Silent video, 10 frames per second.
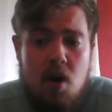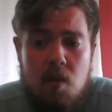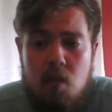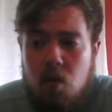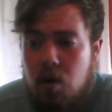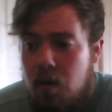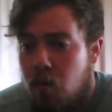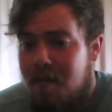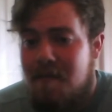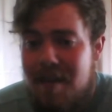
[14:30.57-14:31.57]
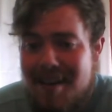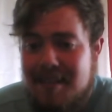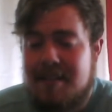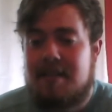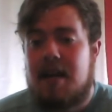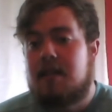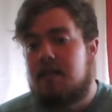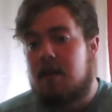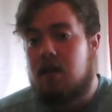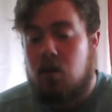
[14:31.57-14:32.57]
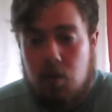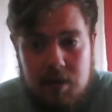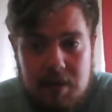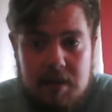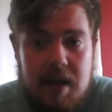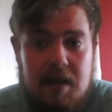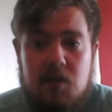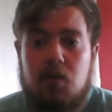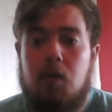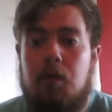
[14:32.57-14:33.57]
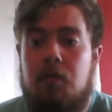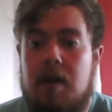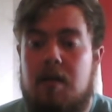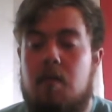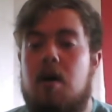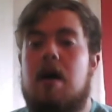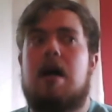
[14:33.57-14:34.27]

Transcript: more fight than sense, and he goes and takes it to all 3 of them,